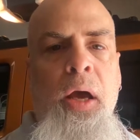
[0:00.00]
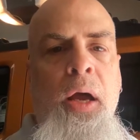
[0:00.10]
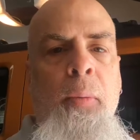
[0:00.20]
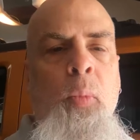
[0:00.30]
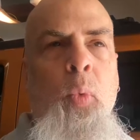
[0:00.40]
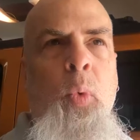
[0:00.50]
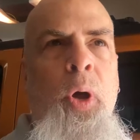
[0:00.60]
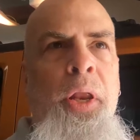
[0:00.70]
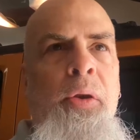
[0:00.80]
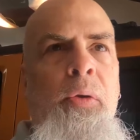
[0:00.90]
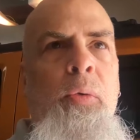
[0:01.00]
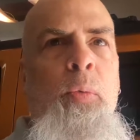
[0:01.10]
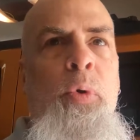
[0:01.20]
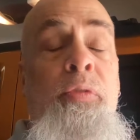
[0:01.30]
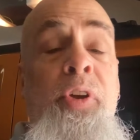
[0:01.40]
what
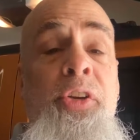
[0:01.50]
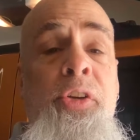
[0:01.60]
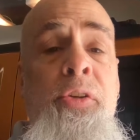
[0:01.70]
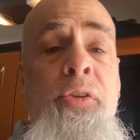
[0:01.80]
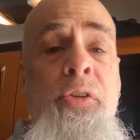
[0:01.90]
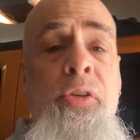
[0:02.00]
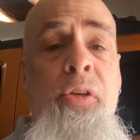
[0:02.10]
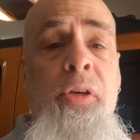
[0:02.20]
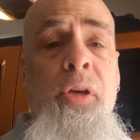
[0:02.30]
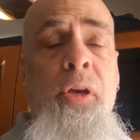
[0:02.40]
revisions